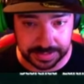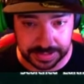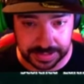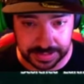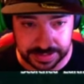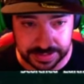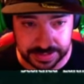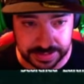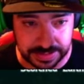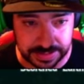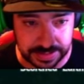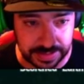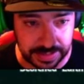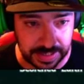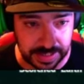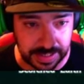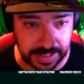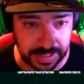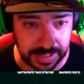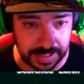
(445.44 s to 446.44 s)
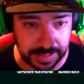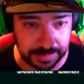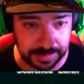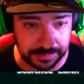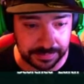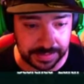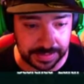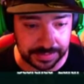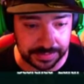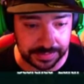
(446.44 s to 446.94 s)
What is this?
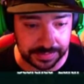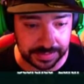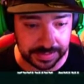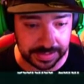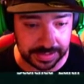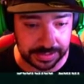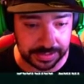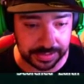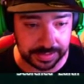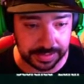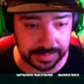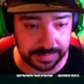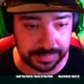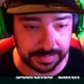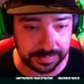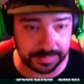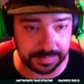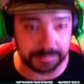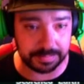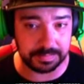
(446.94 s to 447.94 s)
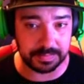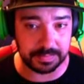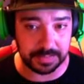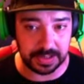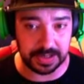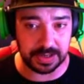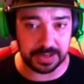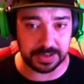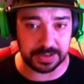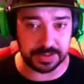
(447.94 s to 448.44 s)
Um, thatch foundation.
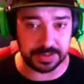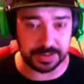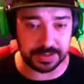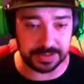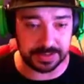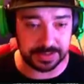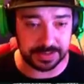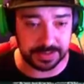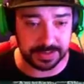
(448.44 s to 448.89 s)
Learn.